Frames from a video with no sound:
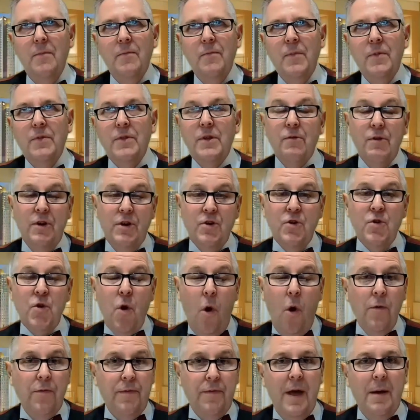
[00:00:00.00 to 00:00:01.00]
There are
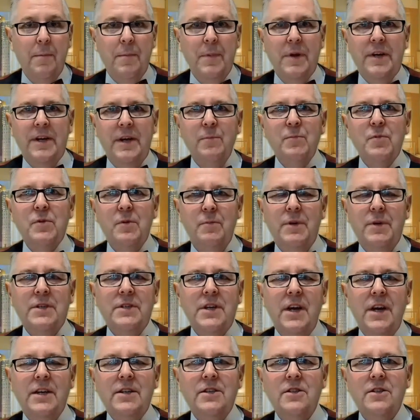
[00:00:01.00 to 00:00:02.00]
not that many
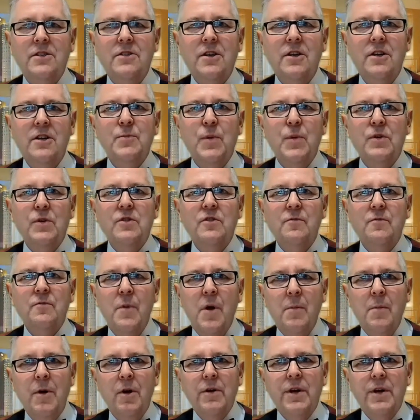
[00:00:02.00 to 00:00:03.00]
implementations, I suppose, of
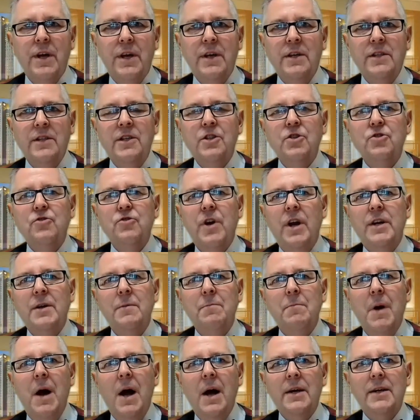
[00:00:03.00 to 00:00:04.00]
mobile key in the Australian
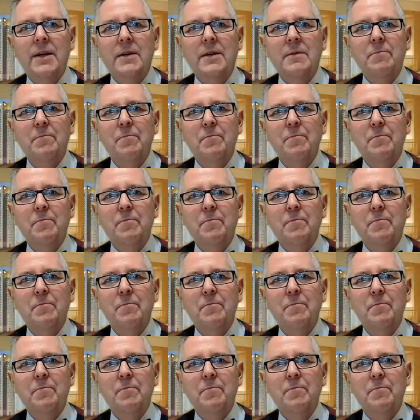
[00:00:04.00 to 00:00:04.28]
market.